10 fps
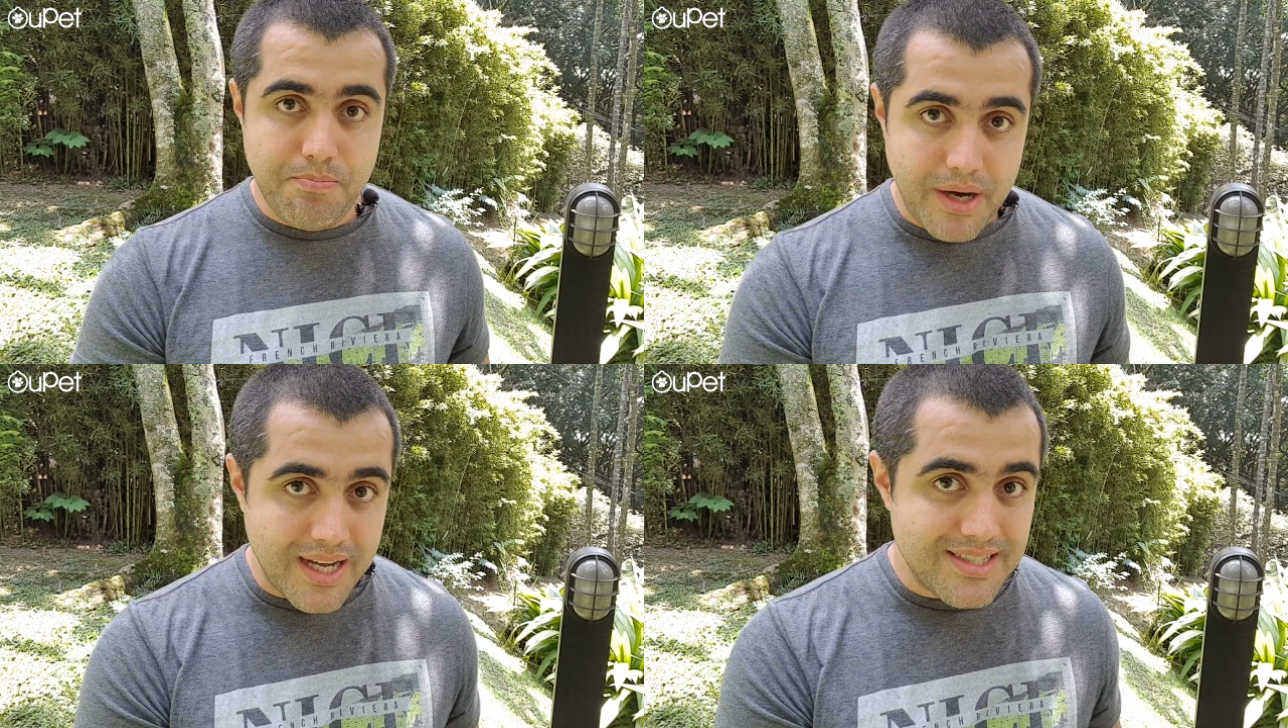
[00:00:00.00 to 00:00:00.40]

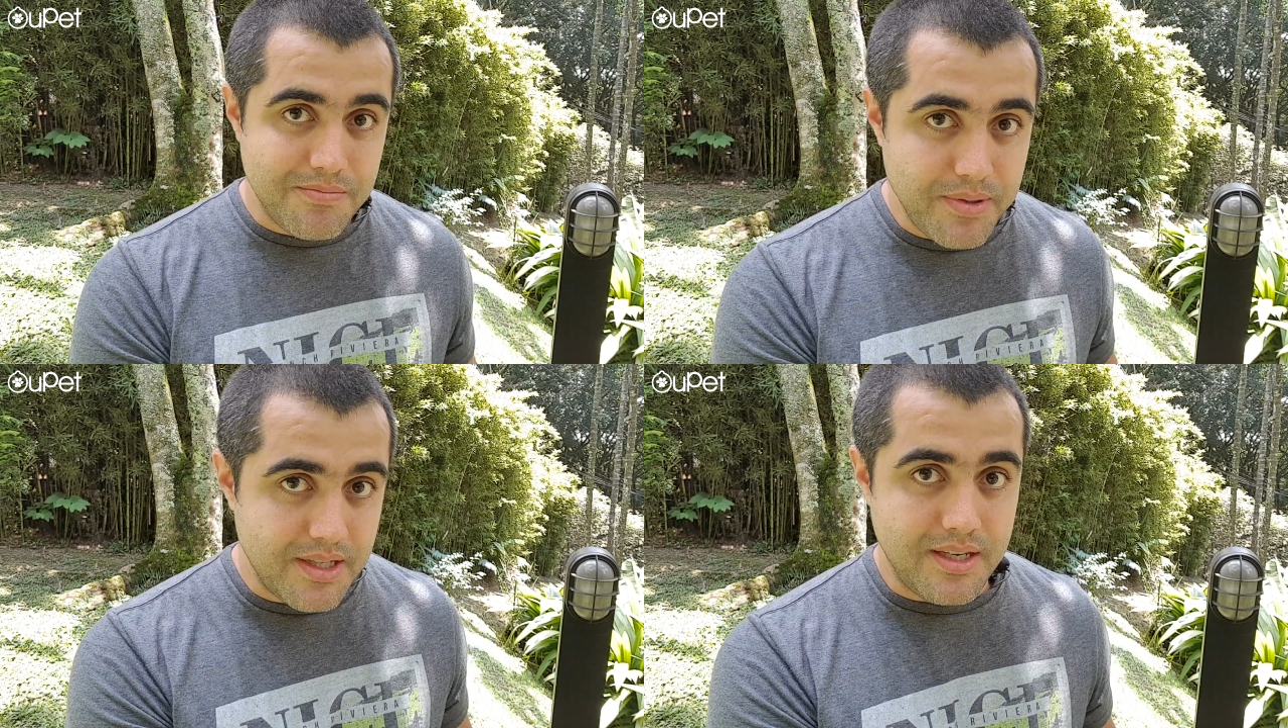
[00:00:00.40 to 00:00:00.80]

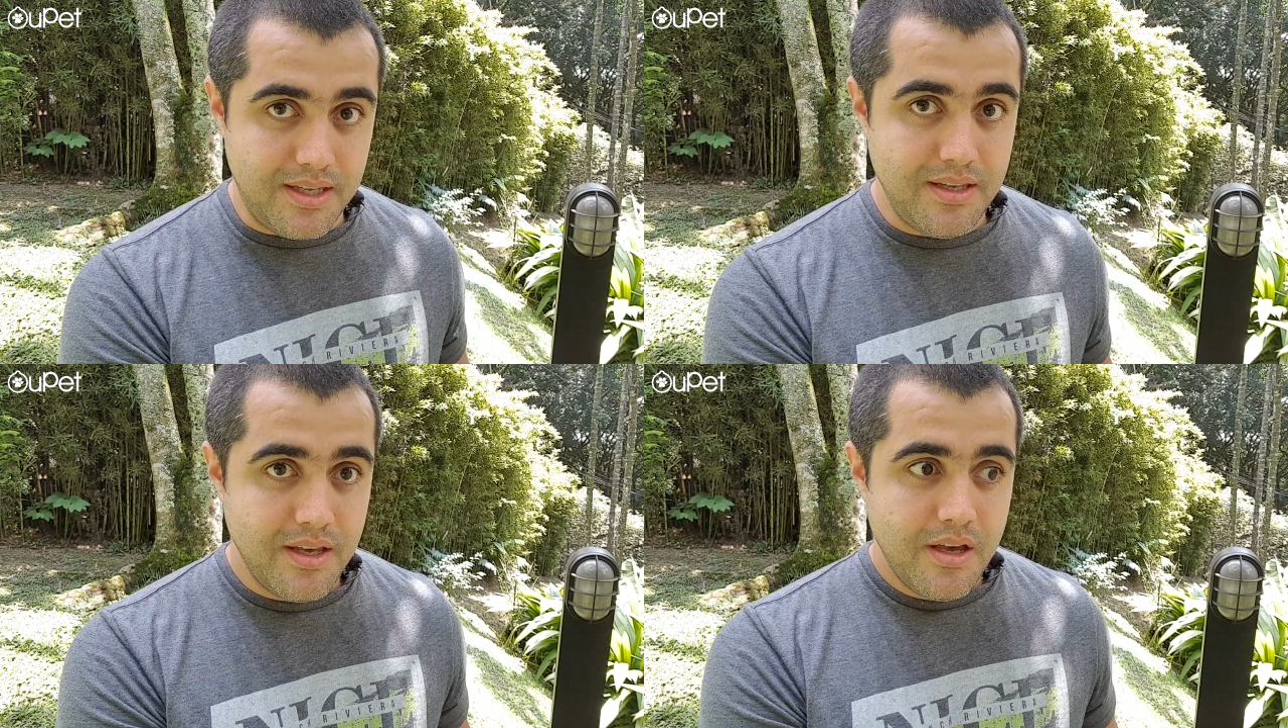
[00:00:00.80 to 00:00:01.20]

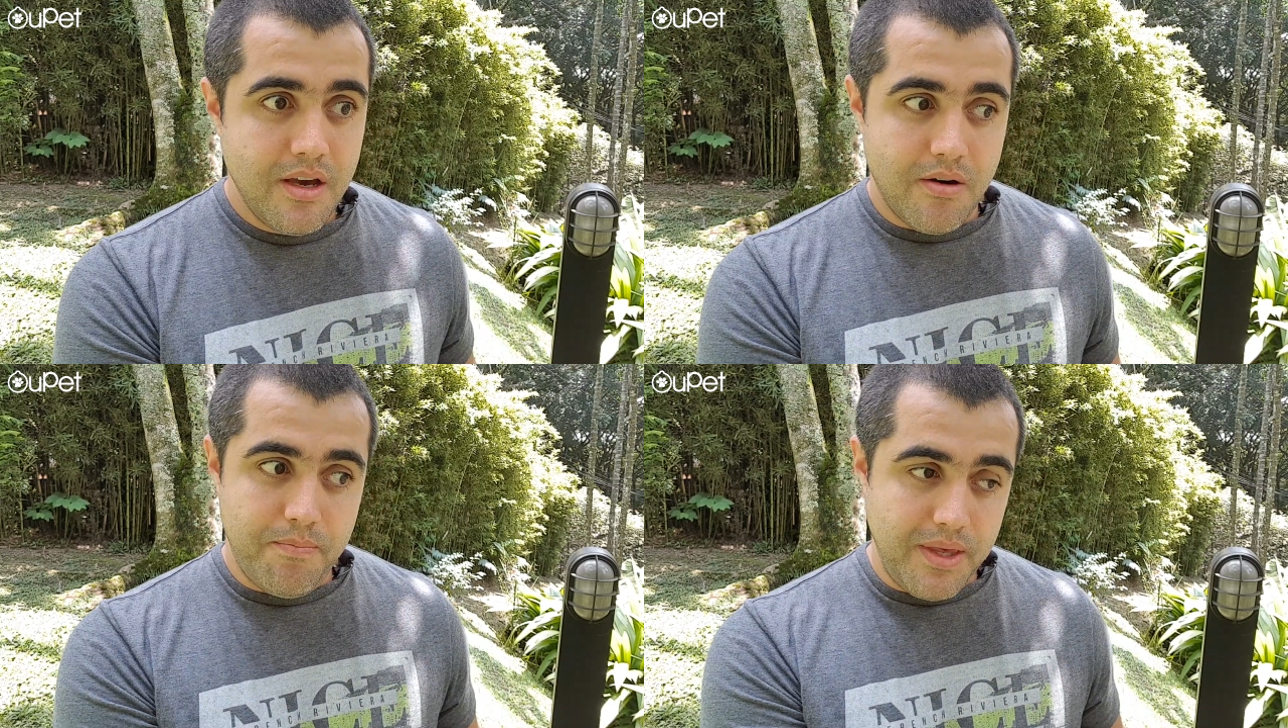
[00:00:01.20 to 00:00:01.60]
possibility
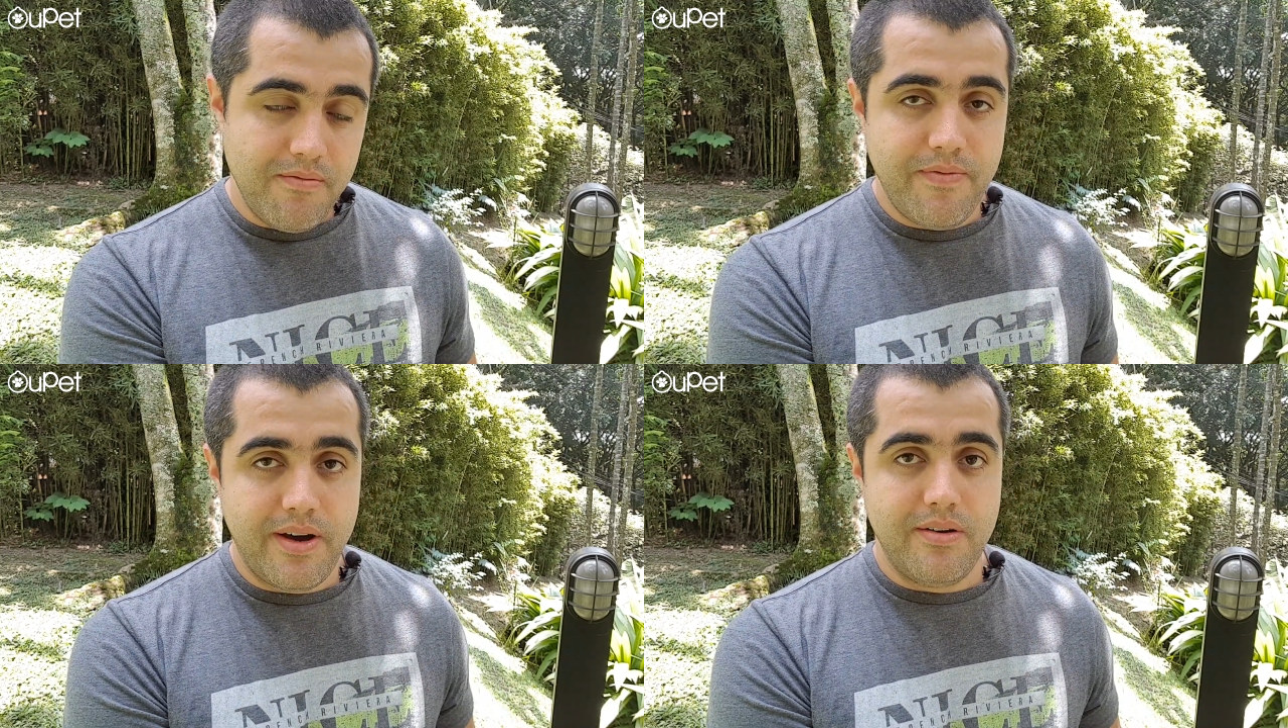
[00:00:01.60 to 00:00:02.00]
of
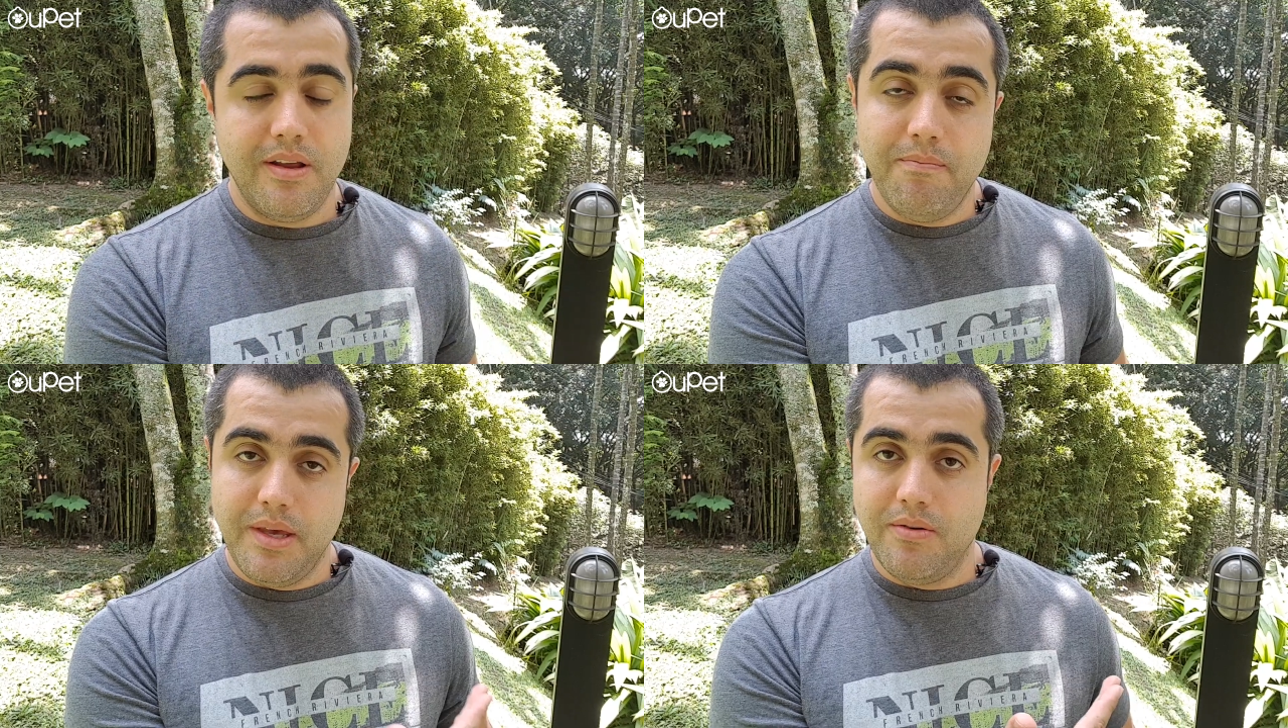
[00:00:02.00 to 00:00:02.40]
being found
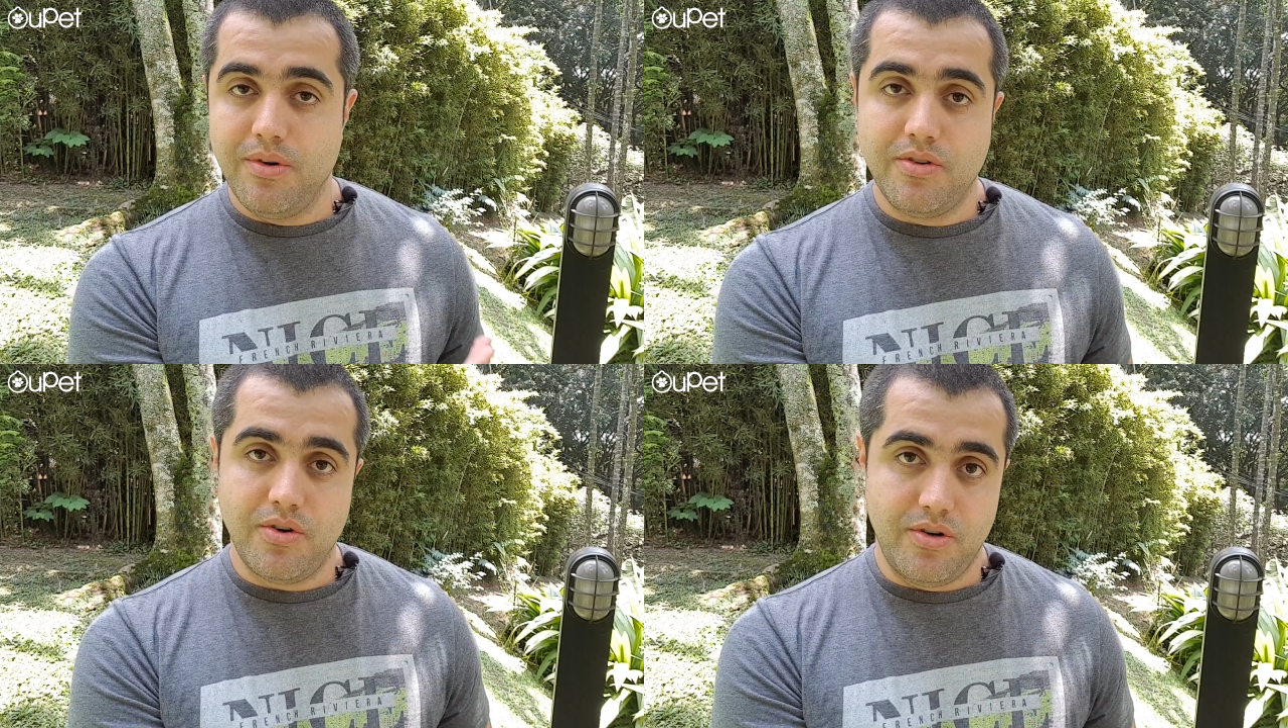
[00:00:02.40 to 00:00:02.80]
and being
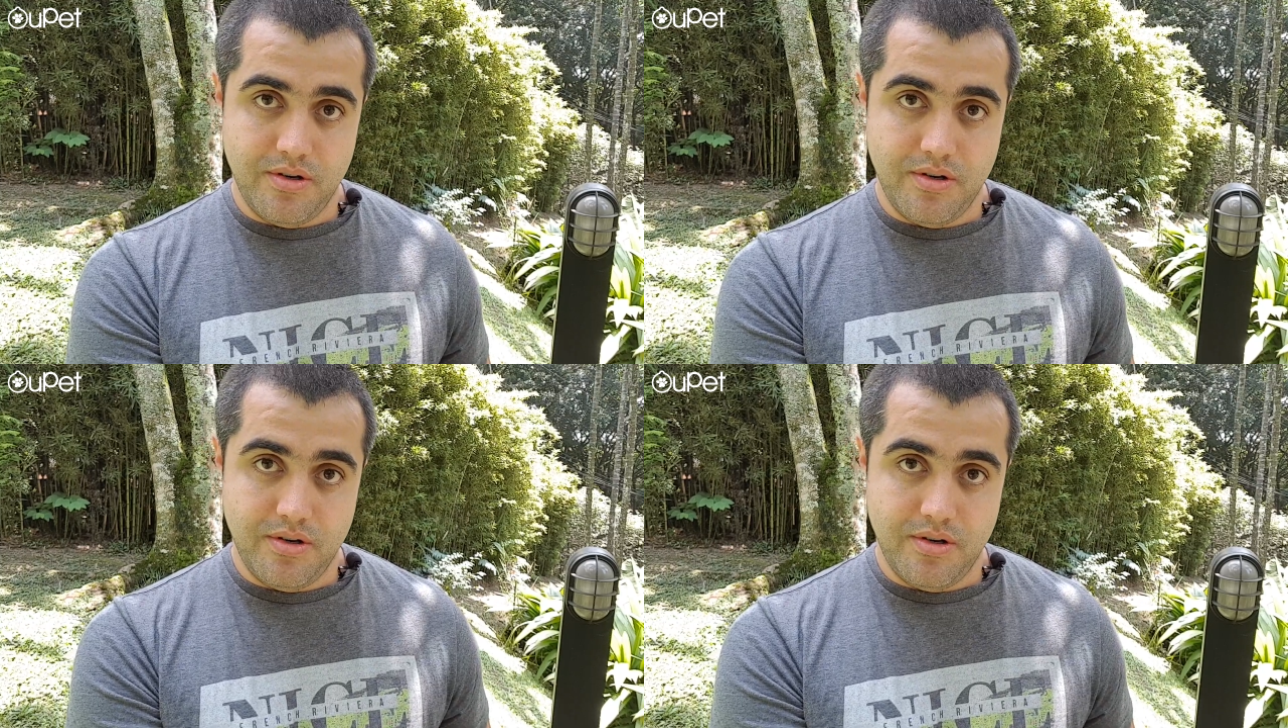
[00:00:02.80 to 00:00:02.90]
returned.